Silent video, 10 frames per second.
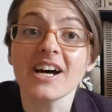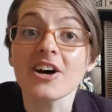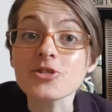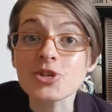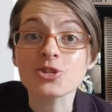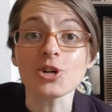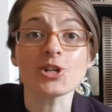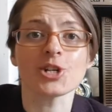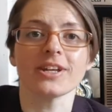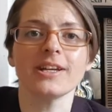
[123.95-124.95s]
And
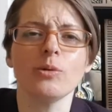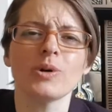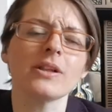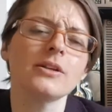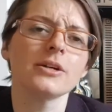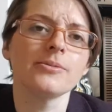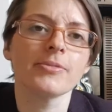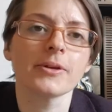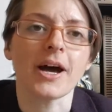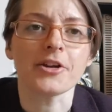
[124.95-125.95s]
socially, well, I